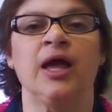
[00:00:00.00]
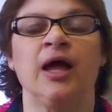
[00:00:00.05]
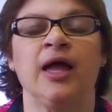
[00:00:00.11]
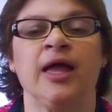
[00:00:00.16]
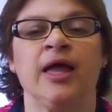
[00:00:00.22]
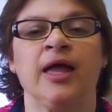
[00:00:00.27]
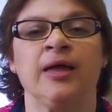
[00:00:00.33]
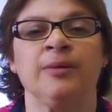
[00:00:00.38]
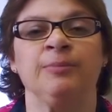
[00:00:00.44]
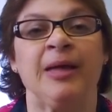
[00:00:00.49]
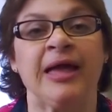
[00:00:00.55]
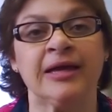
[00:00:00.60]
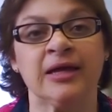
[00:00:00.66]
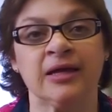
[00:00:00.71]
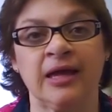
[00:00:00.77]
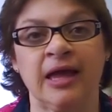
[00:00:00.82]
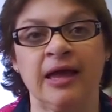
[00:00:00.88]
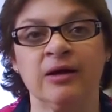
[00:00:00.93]
a
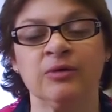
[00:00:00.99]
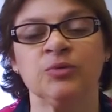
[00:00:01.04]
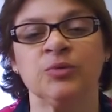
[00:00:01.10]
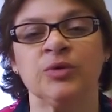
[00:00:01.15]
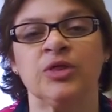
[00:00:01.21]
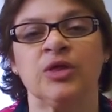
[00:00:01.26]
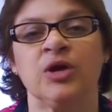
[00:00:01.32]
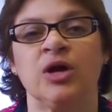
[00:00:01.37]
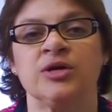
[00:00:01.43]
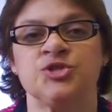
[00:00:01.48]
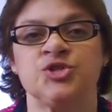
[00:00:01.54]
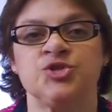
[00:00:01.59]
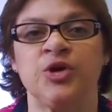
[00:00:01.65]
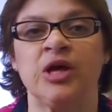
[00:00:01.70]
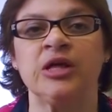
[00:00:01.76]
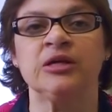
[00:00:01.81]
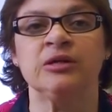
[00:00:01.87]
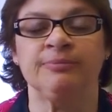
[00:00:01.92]
bank account with an
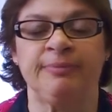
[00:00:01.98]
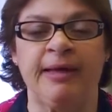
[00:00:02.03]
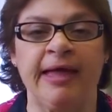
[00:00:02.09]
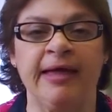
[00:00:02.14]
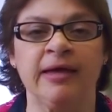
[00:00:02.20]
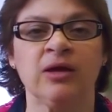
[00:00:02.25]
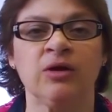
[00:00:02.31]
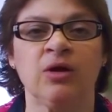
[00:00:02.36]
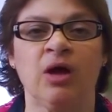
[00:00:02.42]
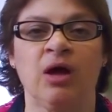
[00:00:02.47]
Australian bank.